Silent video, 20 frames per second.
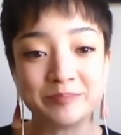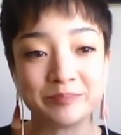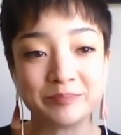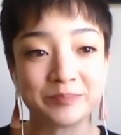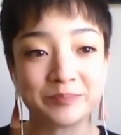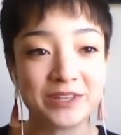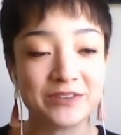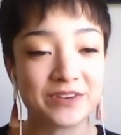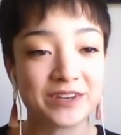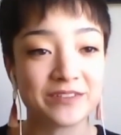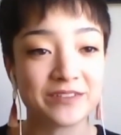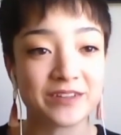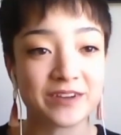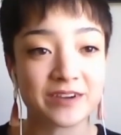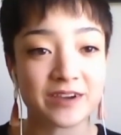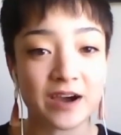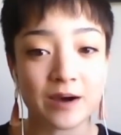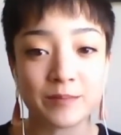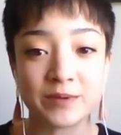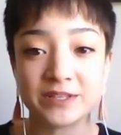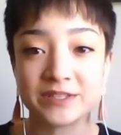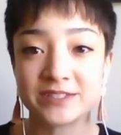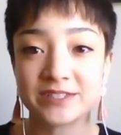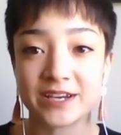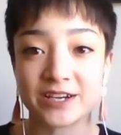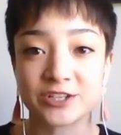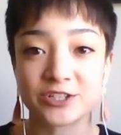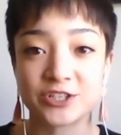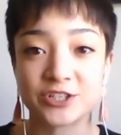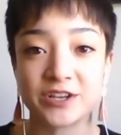leave it in the comment
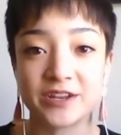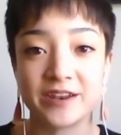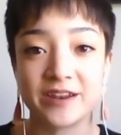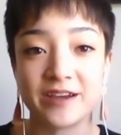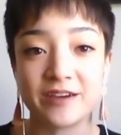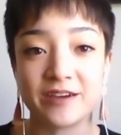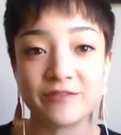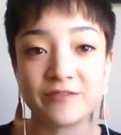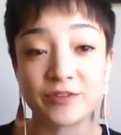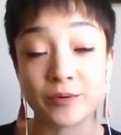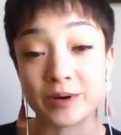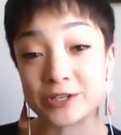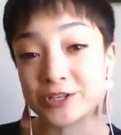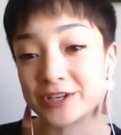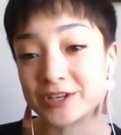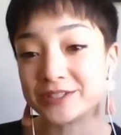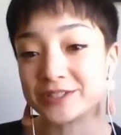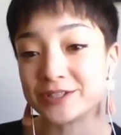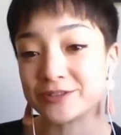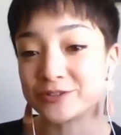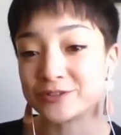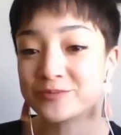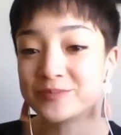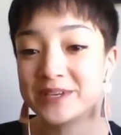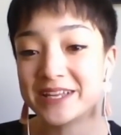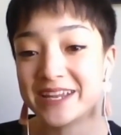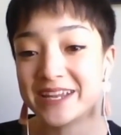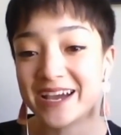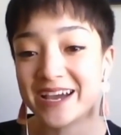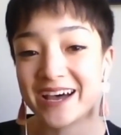section if you're watching on social
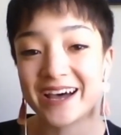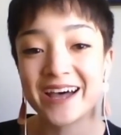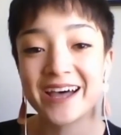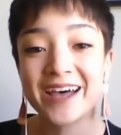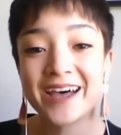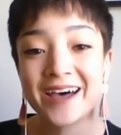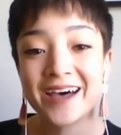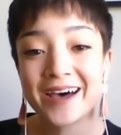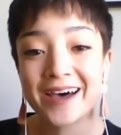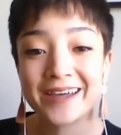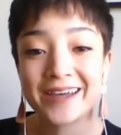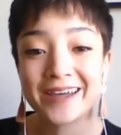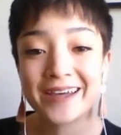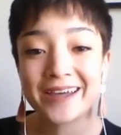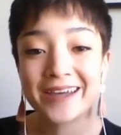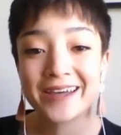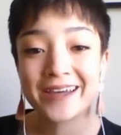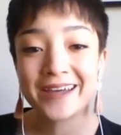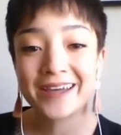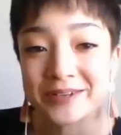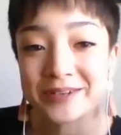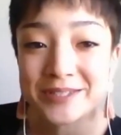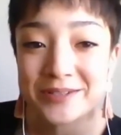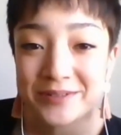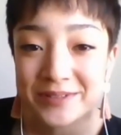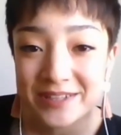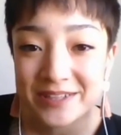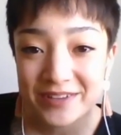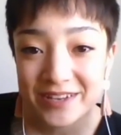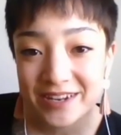media, and you can also
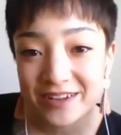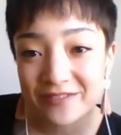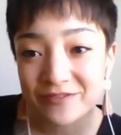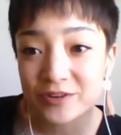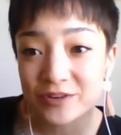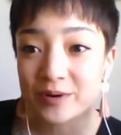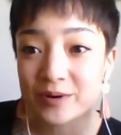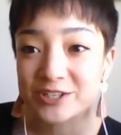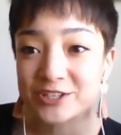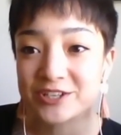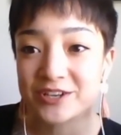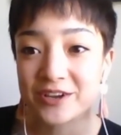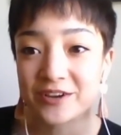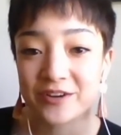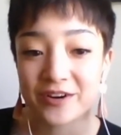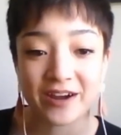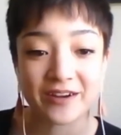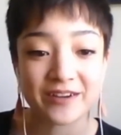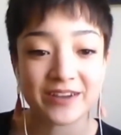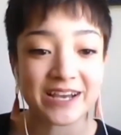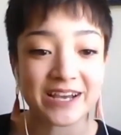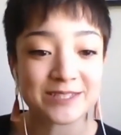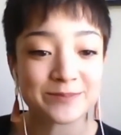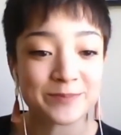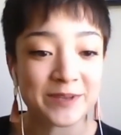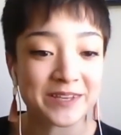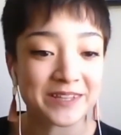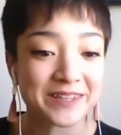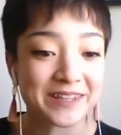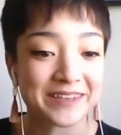leave it if you're watching in Crowdcast
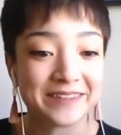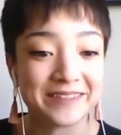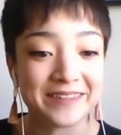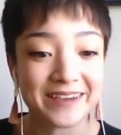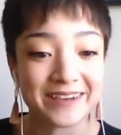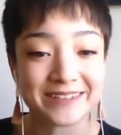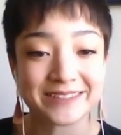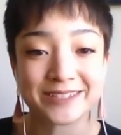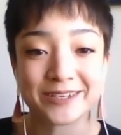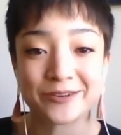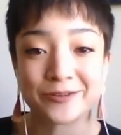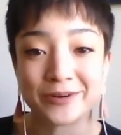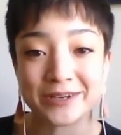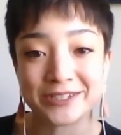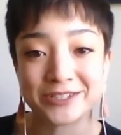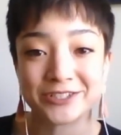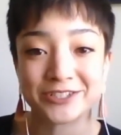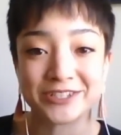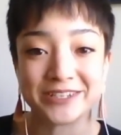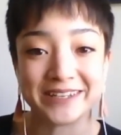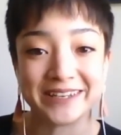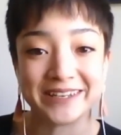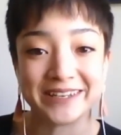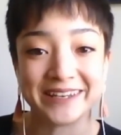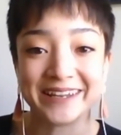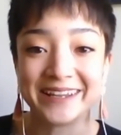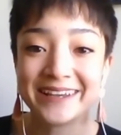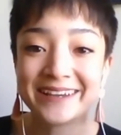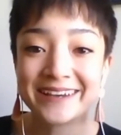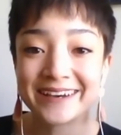by clicking the Ask a Question
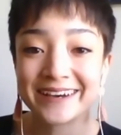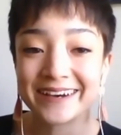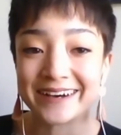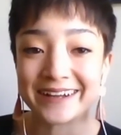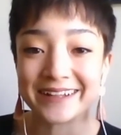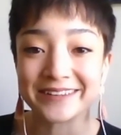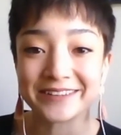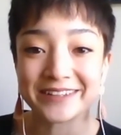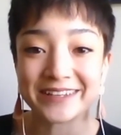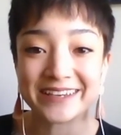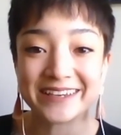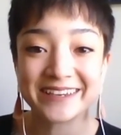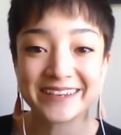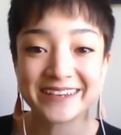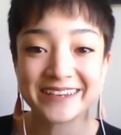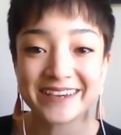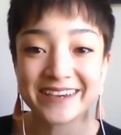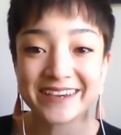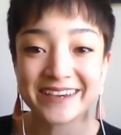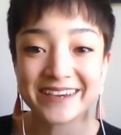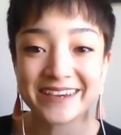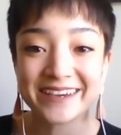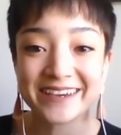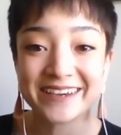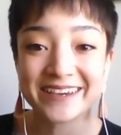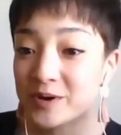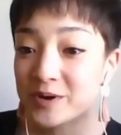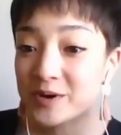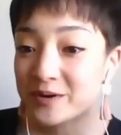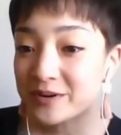link.
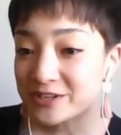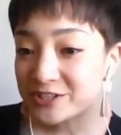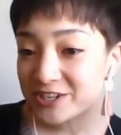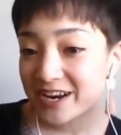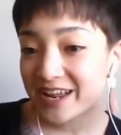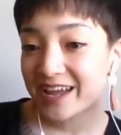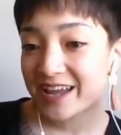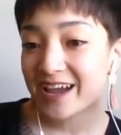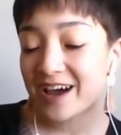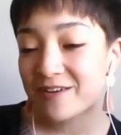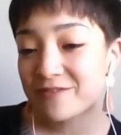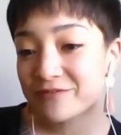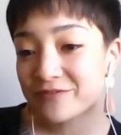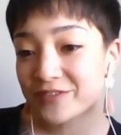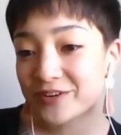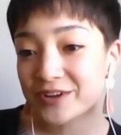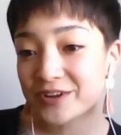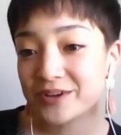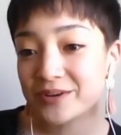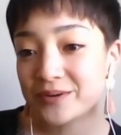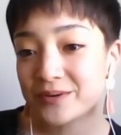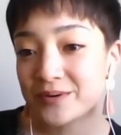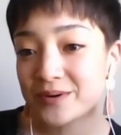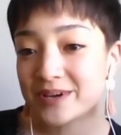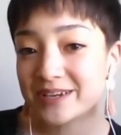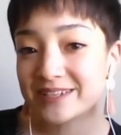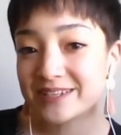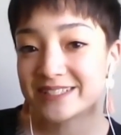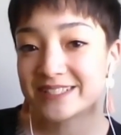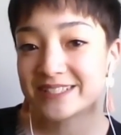One question I have for you
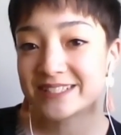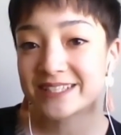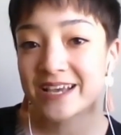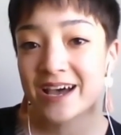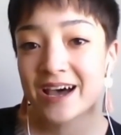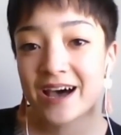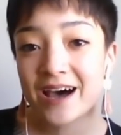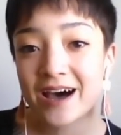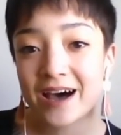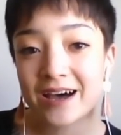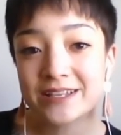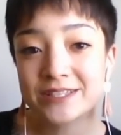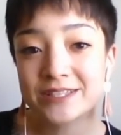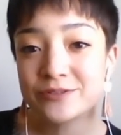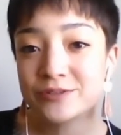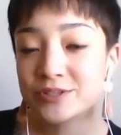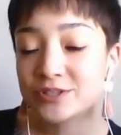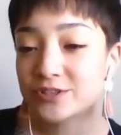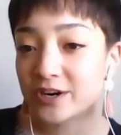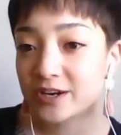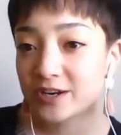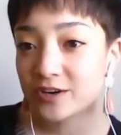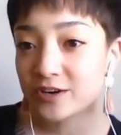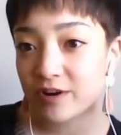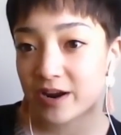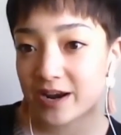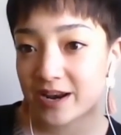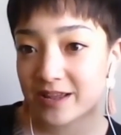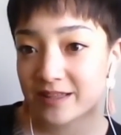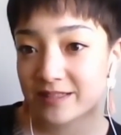is, as you started
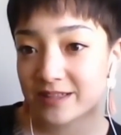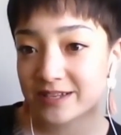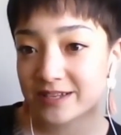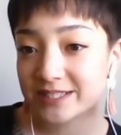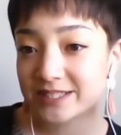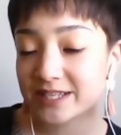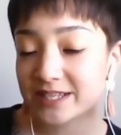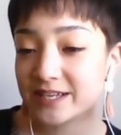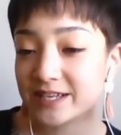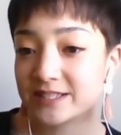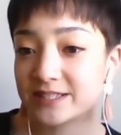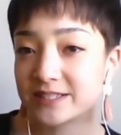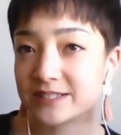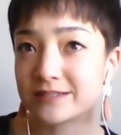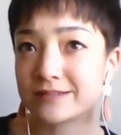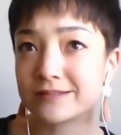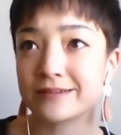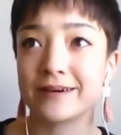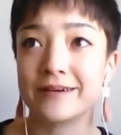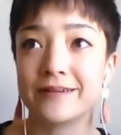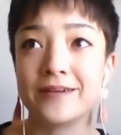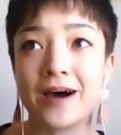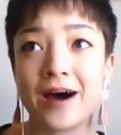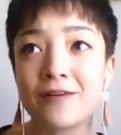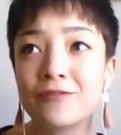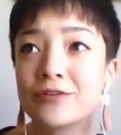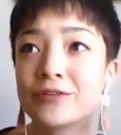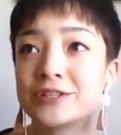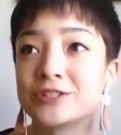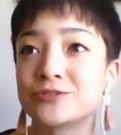writing this, it's a
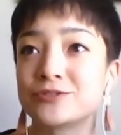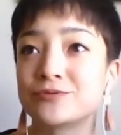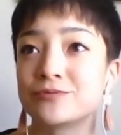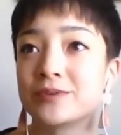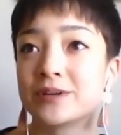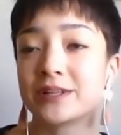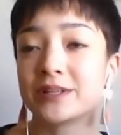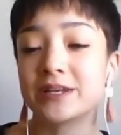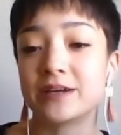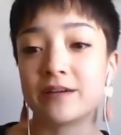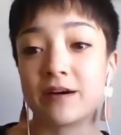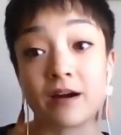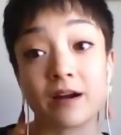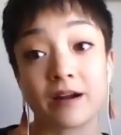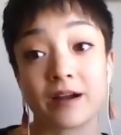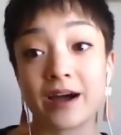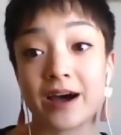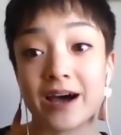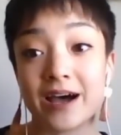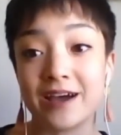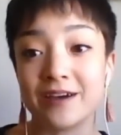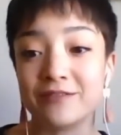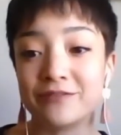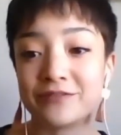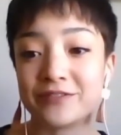novel that's really an archive